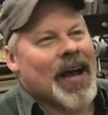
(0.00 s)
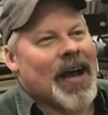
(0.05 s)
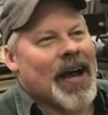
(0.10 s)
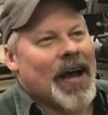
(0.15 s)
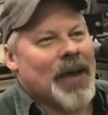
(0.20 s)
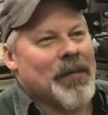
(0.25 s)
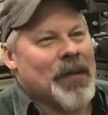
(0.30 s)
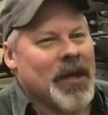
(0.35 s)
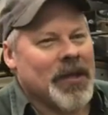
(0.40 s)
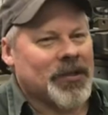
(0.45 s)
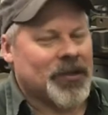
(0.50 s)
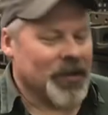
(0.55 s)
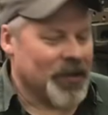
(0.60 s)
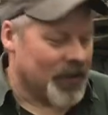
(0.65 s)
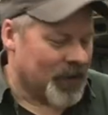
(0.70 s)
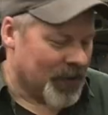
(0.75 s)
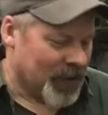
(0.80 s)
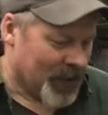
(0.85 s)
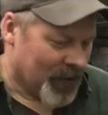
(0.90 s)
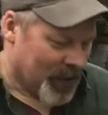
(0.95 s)
I
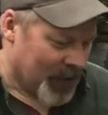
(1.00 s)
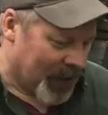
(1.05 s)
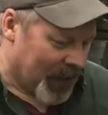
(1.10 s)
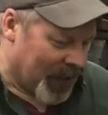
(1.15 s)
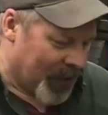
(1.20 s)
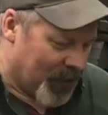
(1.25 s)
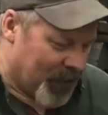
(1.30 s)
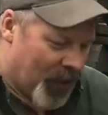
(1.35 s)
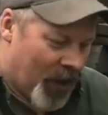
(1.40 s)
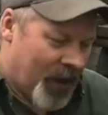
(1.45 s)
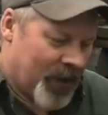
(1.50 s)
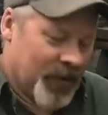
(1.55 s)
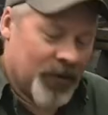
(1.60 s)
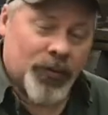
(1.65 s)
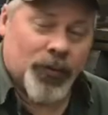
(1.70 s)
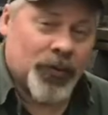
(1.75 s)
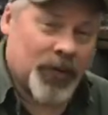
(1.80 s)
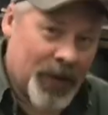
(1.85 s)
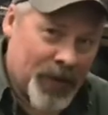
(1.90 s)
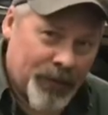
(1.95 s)
mentioned that I thought
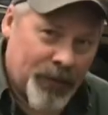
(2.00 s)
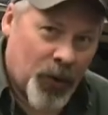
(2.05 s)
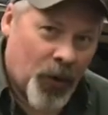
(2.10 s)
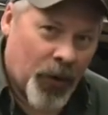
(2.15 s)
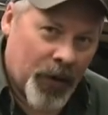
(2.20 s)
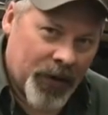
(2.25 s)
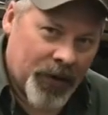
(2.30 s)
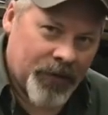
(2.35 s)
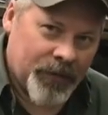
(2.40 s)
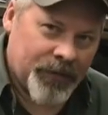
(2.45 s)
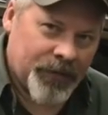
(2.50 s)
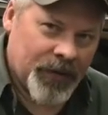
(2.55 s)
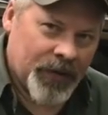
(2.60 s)
this was imported.